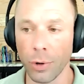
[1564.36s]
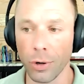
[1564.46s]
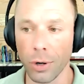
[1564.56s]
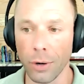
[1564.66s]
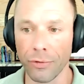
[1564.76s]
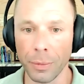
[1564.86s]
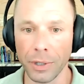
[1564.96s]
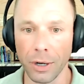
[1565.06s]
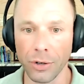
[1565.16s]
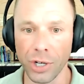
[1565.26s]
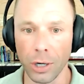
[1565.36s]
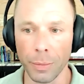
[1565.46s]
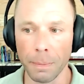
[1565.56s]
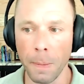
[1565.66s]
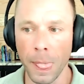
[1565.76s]
call from a young
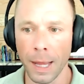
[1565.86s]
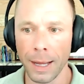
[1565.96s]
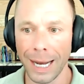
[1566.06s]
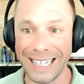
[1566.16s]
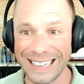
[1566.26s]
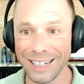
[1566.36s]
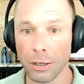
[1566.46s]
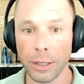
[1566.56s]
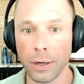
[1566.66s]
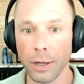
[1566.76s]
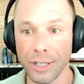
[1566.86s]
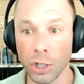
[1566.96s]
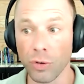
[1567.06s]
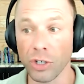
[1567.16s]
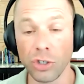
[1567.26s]
gentleman, and he literally called and
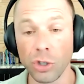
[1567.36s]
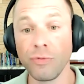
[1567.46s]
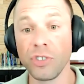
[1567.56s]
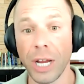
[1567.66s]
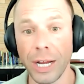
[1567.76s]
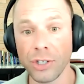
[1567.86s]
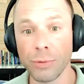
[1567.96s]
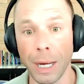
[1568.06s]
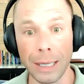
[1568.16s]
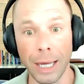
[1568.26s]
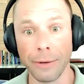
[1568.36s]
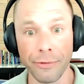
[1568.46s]
said, Chris, you've changed my life.